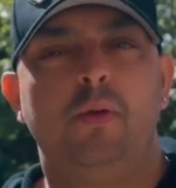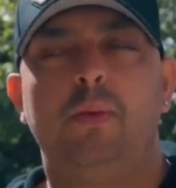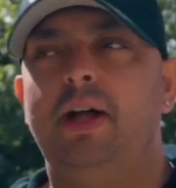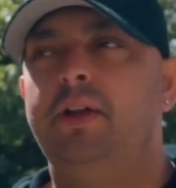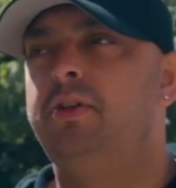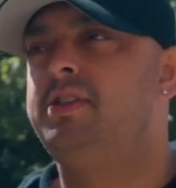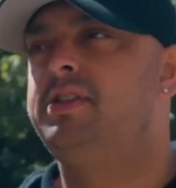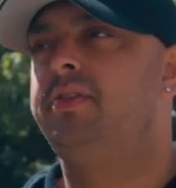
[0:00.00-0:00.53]

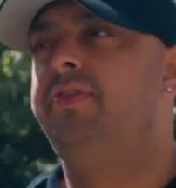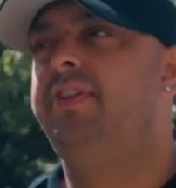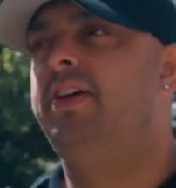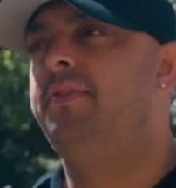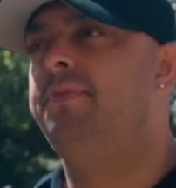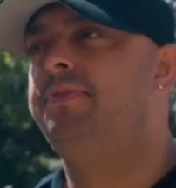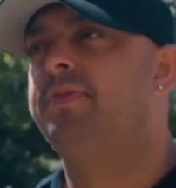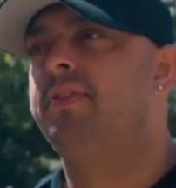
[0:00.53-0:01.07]
Well done to
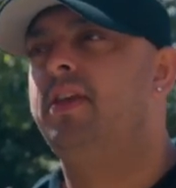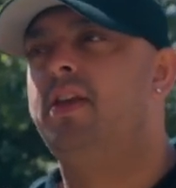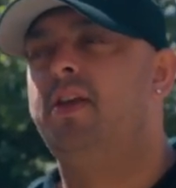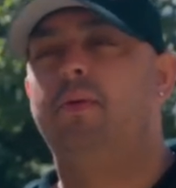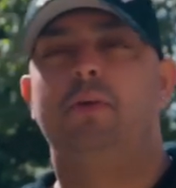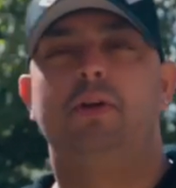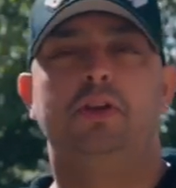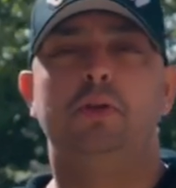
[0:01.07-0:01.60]
Phil.
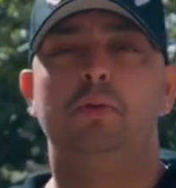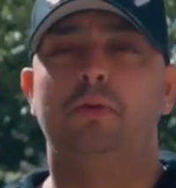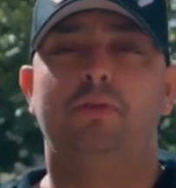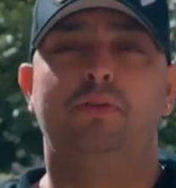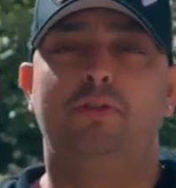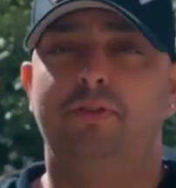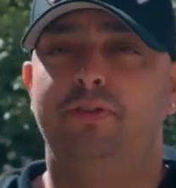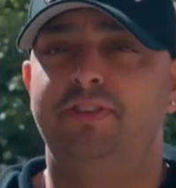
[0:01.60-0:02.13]
Well, you all
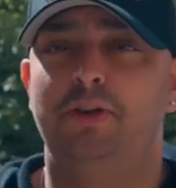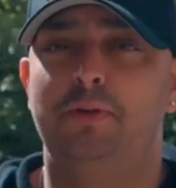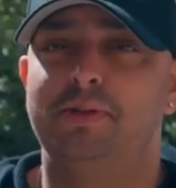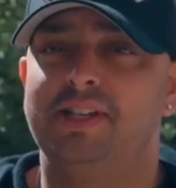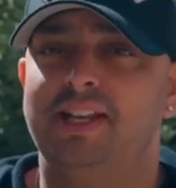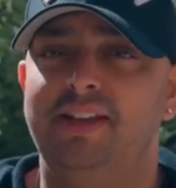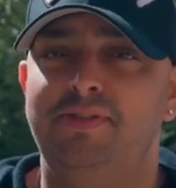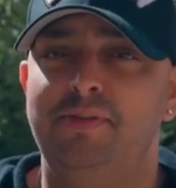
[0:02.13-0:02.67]
thought Phil
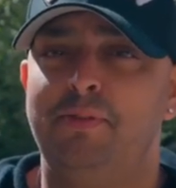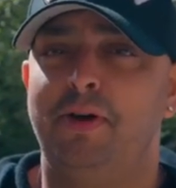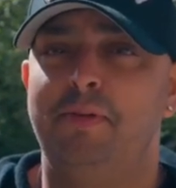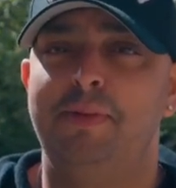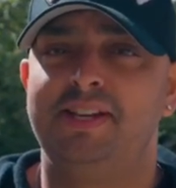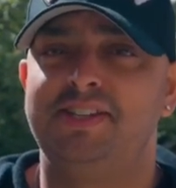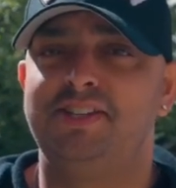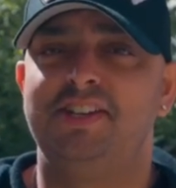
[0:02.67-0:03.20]
was leaving by
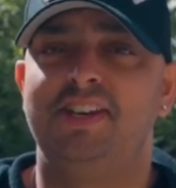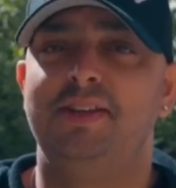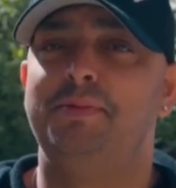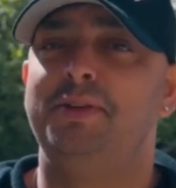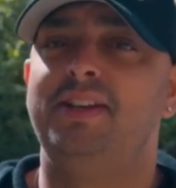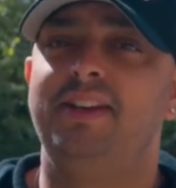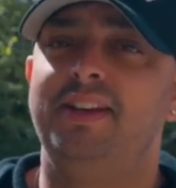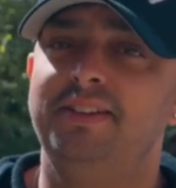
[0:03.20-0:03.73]
messaging him,
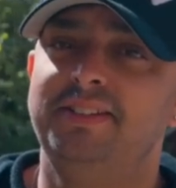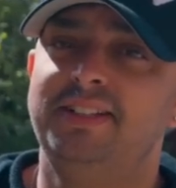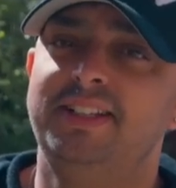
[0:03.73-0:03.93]
didn't you?